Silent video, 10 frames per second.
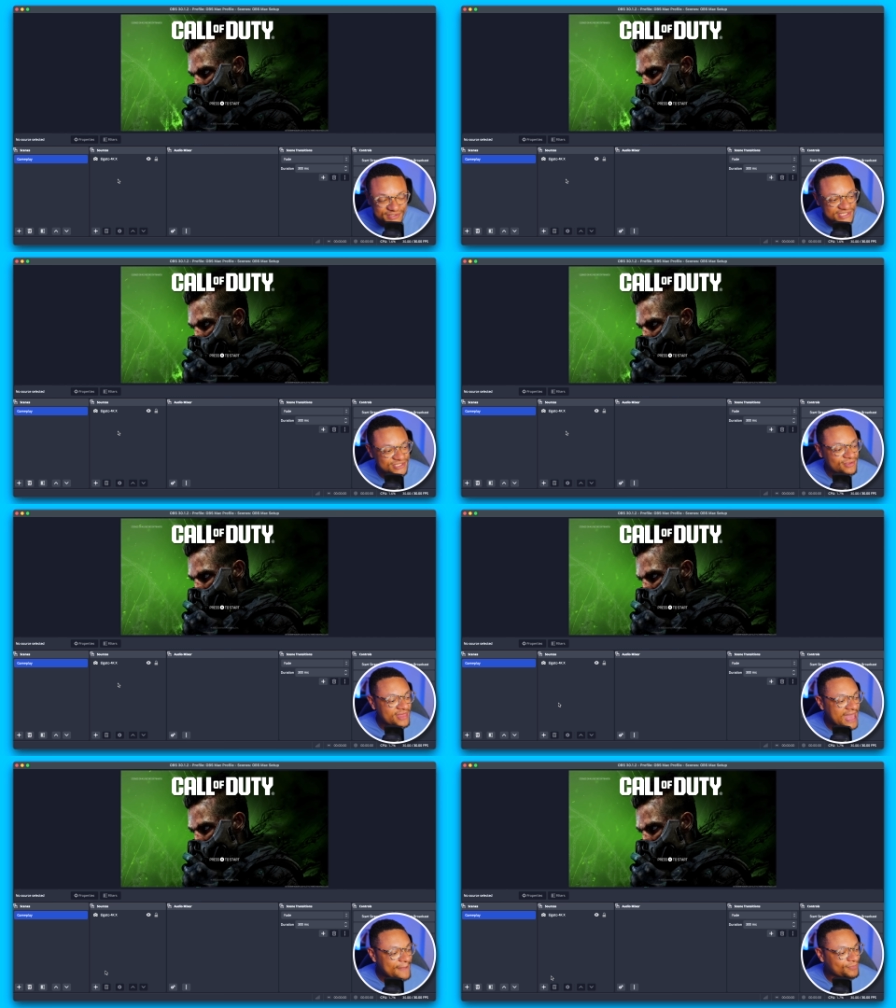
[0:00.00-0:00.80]
to do
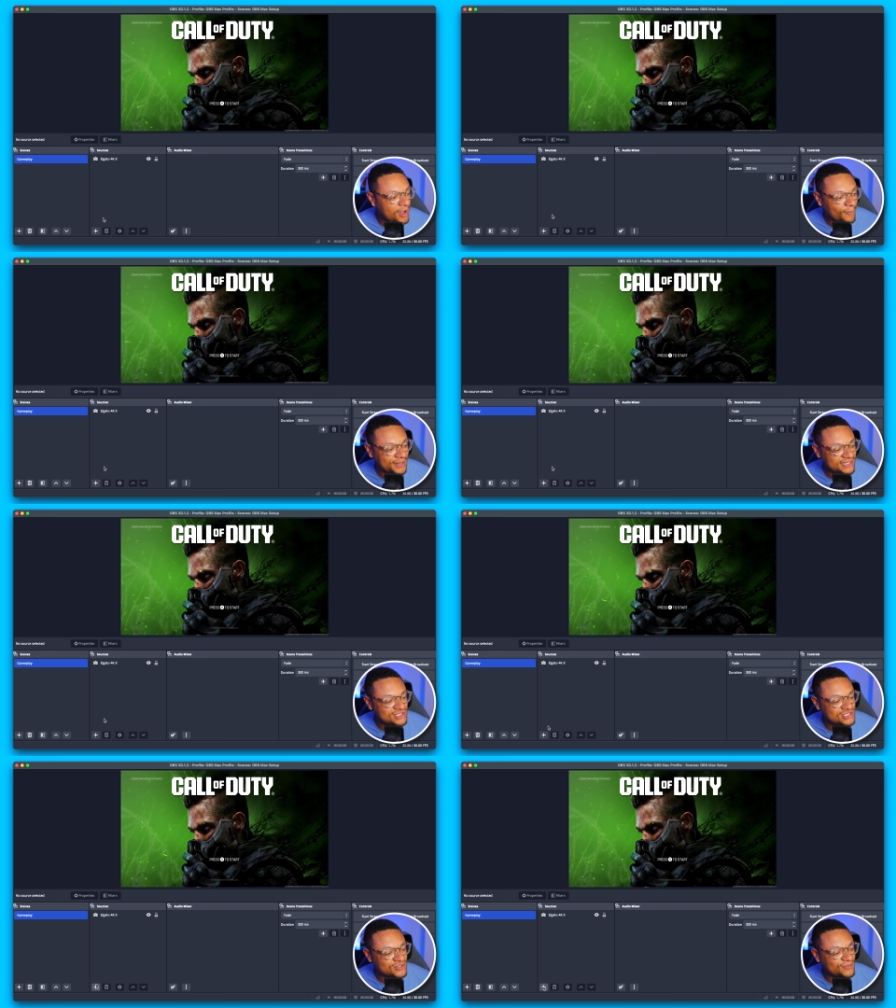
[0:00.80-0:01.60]
that, all we need to
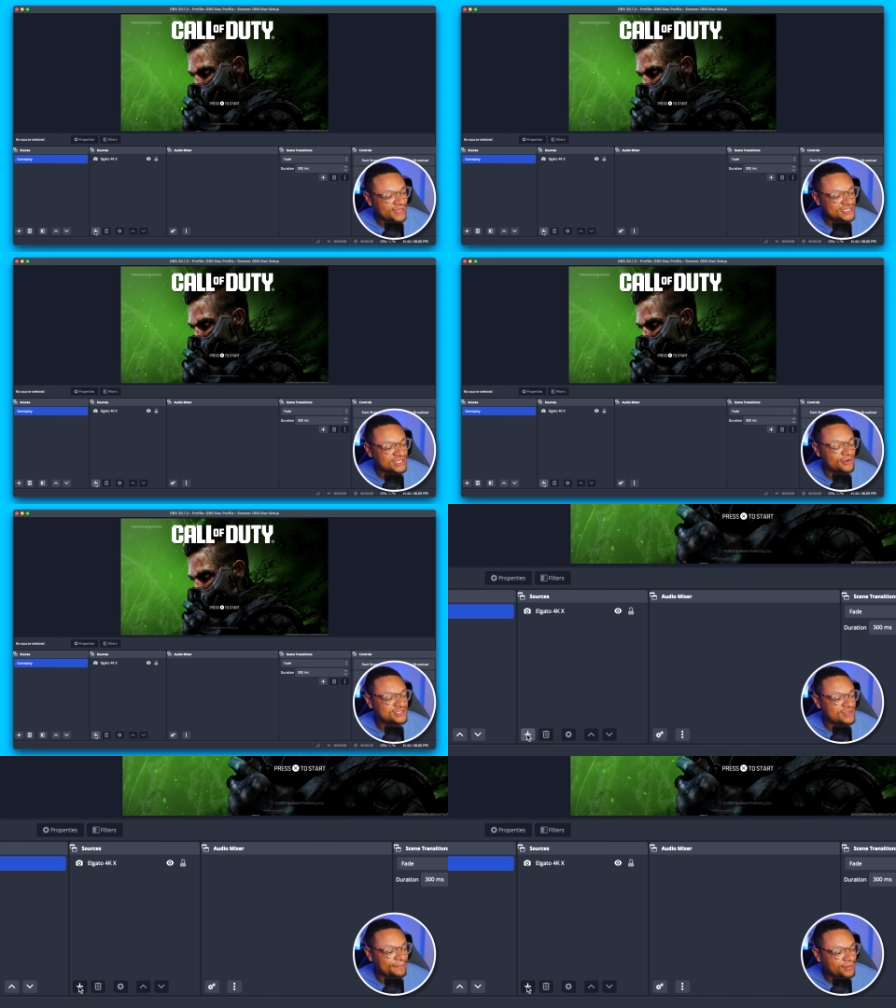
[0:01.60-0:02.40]
do is go
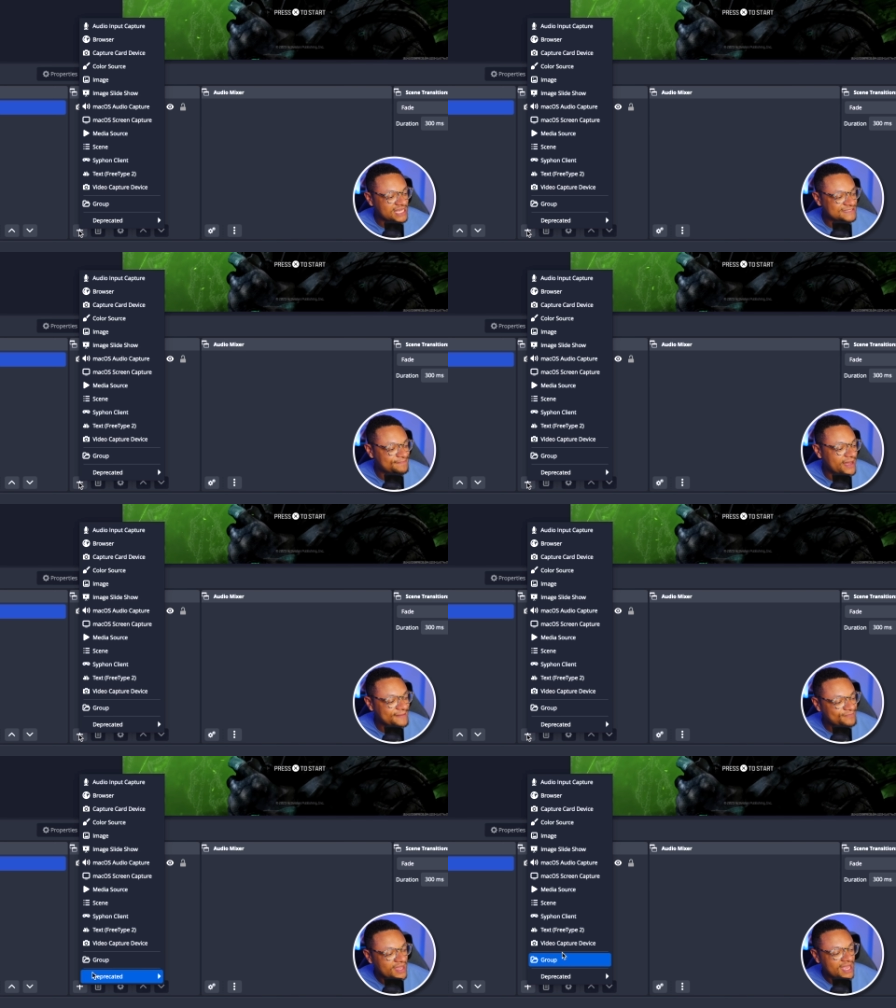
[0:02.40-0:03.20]
to the plus button